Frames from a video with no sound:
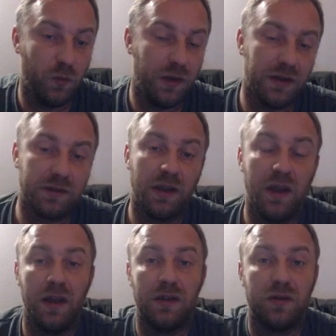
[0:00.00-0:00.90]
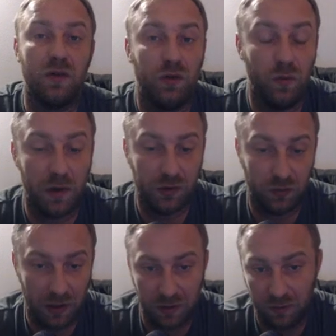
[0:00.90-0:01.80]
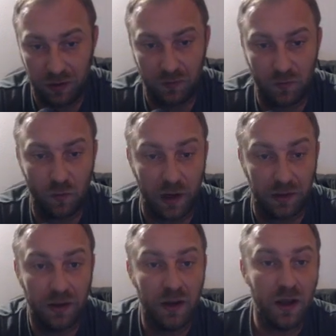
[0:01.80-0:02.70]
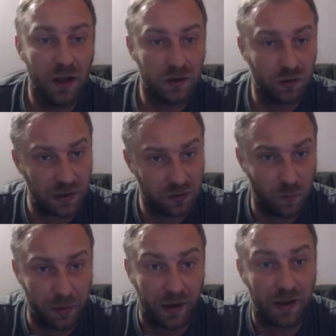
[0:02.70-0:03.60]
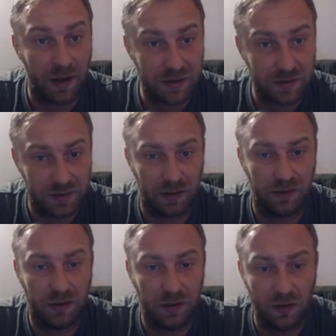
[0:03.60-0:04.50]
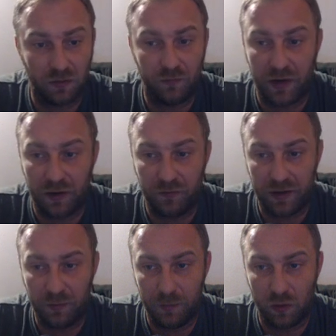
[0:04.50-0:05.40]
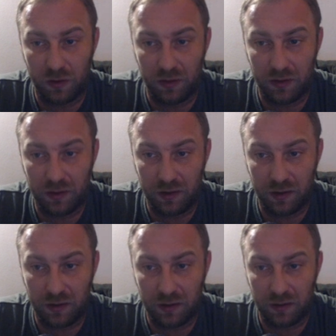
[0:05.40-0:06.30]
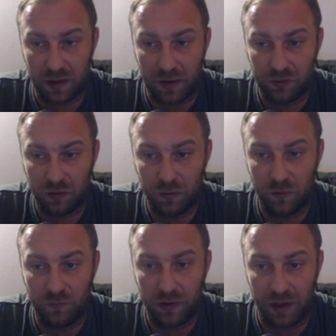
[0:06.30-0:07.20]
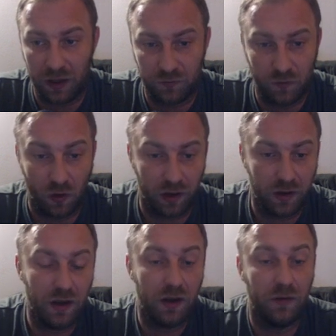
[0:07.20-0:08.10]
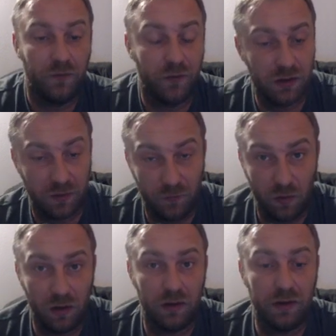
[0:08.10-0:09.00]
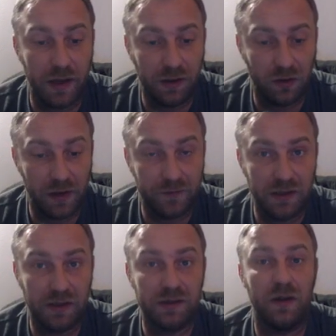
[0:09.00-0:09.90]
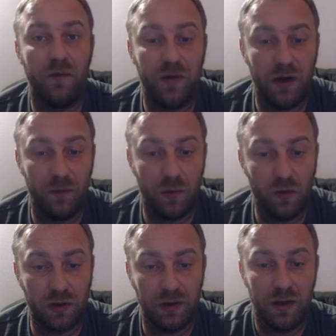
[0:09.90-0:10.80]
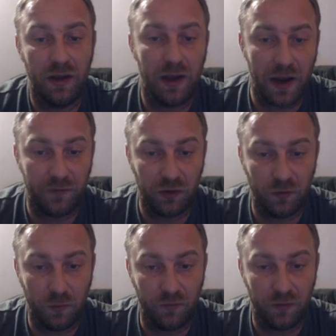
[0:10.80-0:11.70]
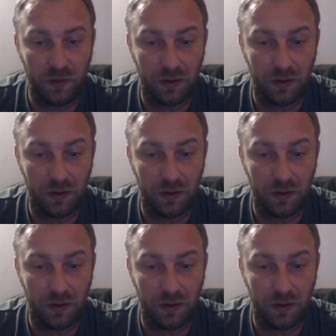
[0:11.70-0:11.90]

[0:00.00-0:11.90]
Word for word: weakness. So too much to handle here for white. So let's go back. As I said, here very important after the move h4, first of all knight on f6, very important. After the move